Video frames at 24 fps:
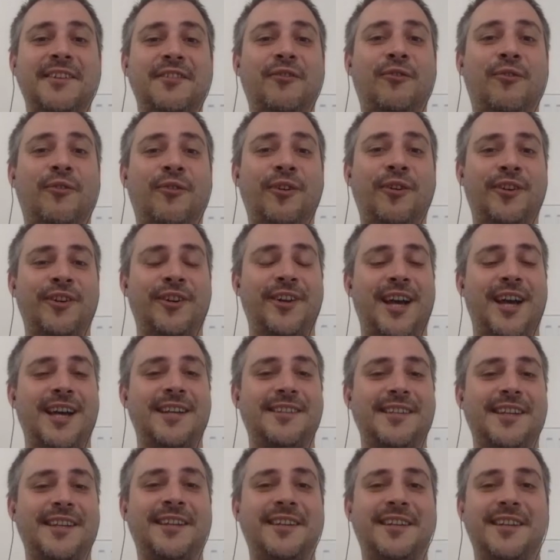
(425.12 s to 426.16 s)

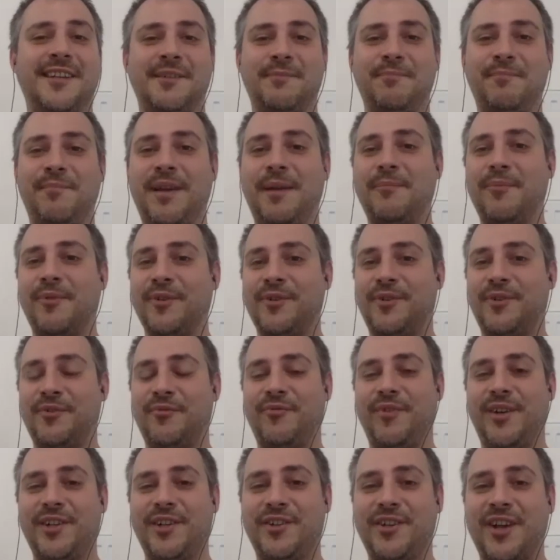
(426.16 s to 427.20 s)
organized, and there's people to
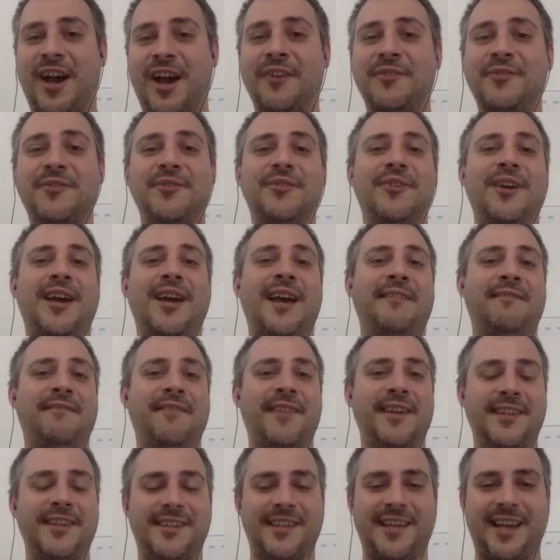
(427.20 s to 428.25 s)
reach out to, and
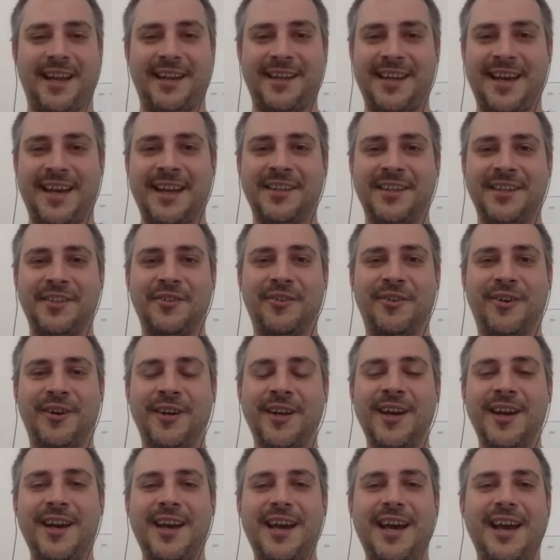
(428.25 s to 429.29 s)
things get handled.
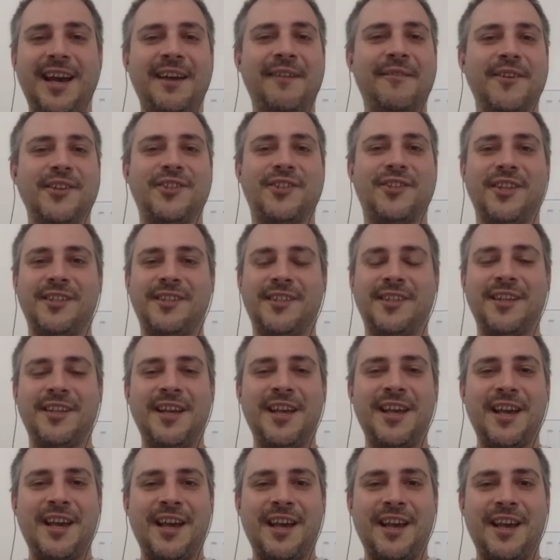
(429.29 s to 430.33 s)
And it was
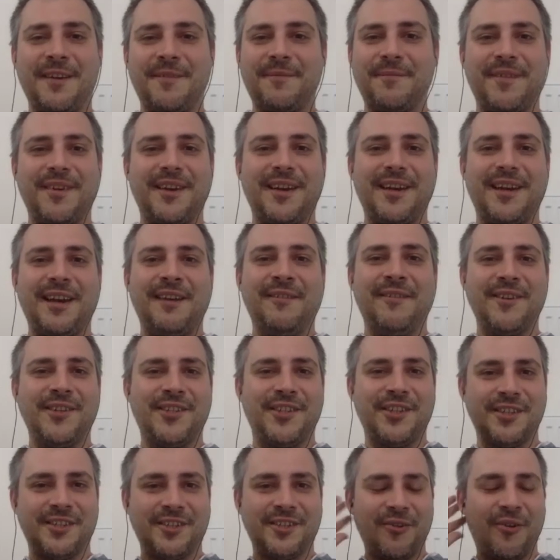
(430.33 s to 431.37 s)

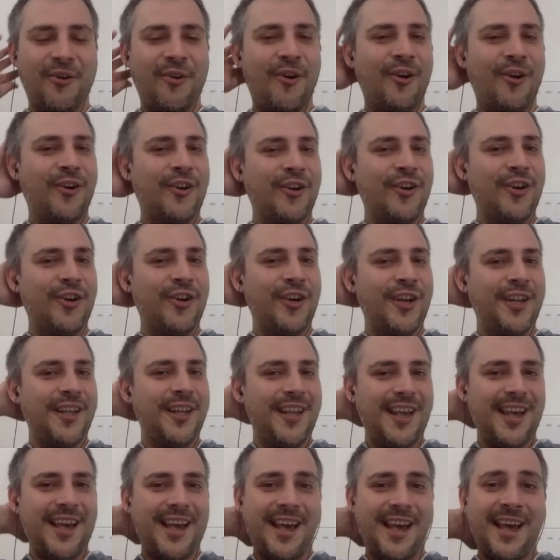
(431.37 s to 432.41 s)
just all good.
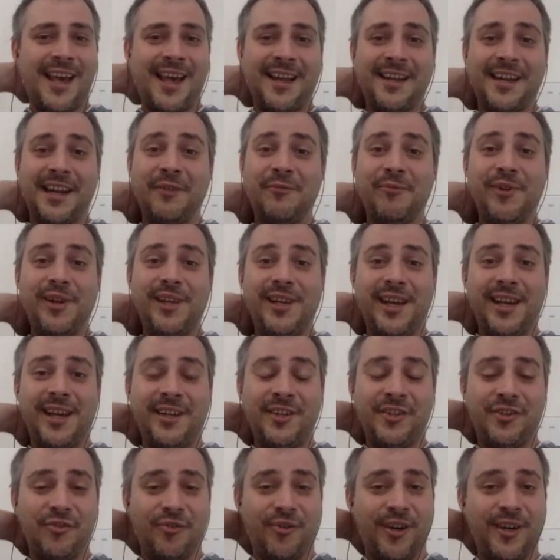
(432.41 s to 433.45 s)
And I really
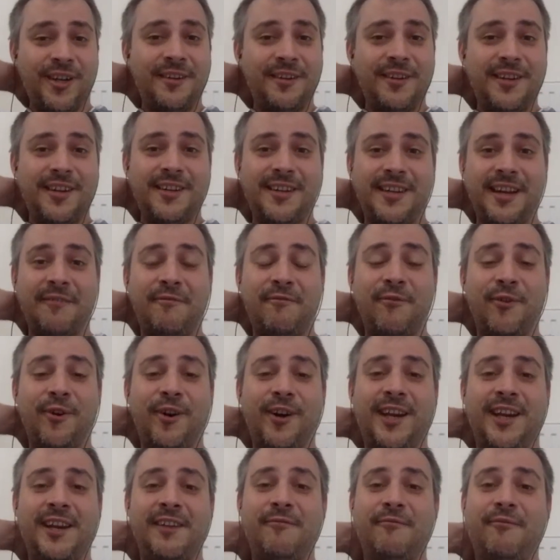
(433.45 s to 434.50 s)
enjoyed that
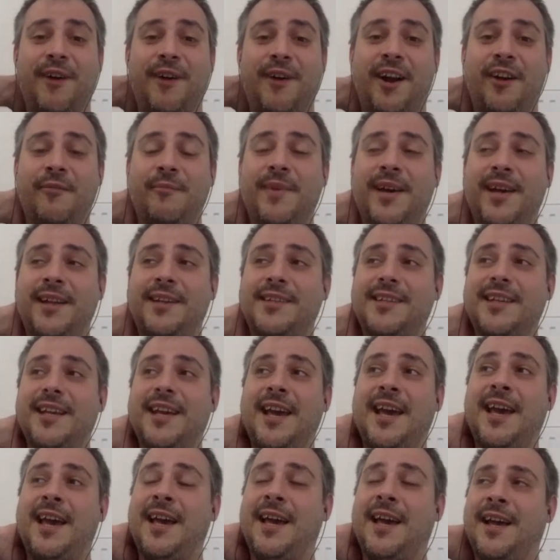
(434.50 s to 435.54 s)
work environment.
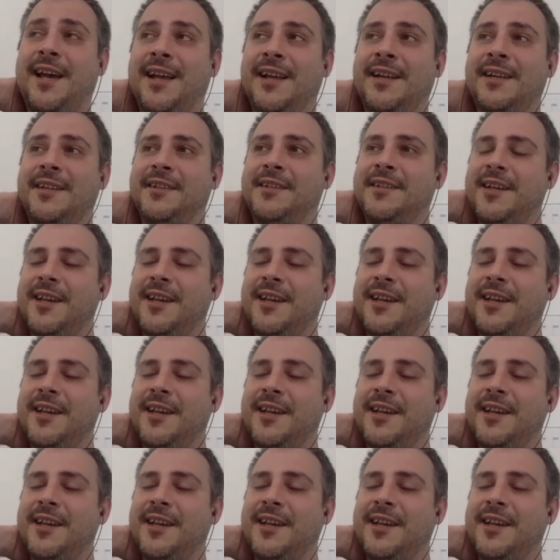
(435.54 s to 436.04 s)
And